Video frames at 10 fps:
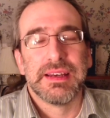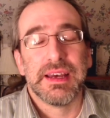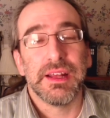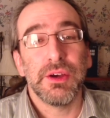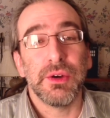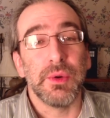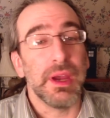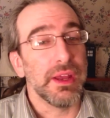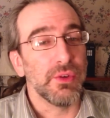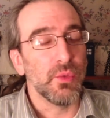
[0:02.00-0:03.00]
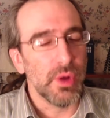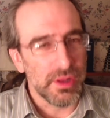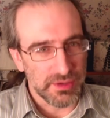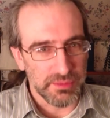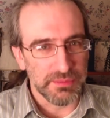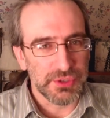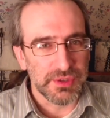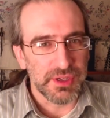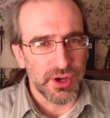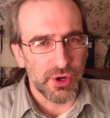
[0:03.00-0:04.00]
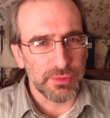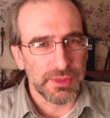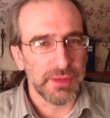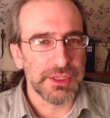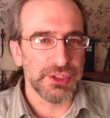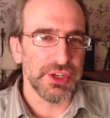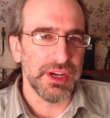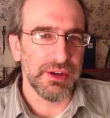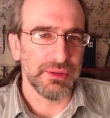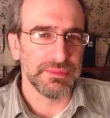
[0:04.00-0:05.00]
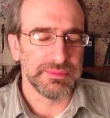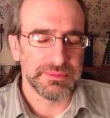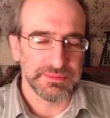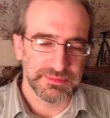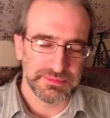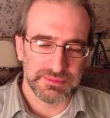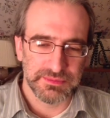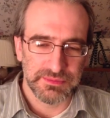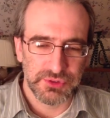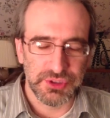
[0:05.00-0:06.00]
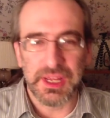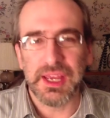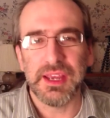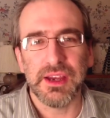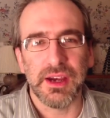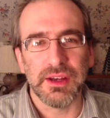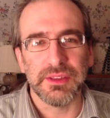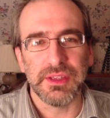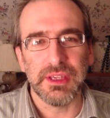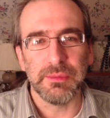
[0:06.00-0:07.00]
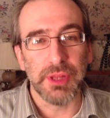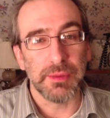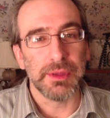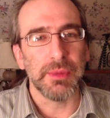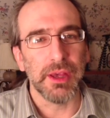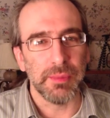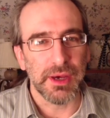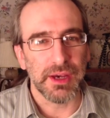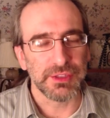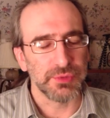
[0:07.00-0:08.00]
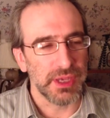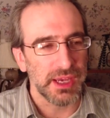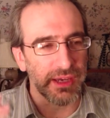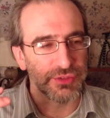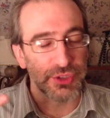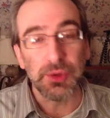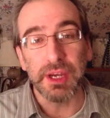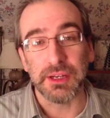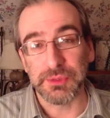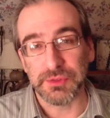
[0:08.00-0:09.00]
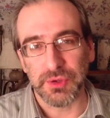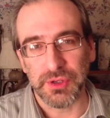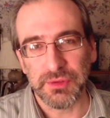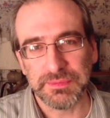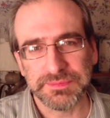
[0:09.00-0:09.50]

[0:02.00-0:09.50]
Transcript: Hello and welcome to the Carl Blemming channel. Today on the Blemming Mail Box we have two items for you.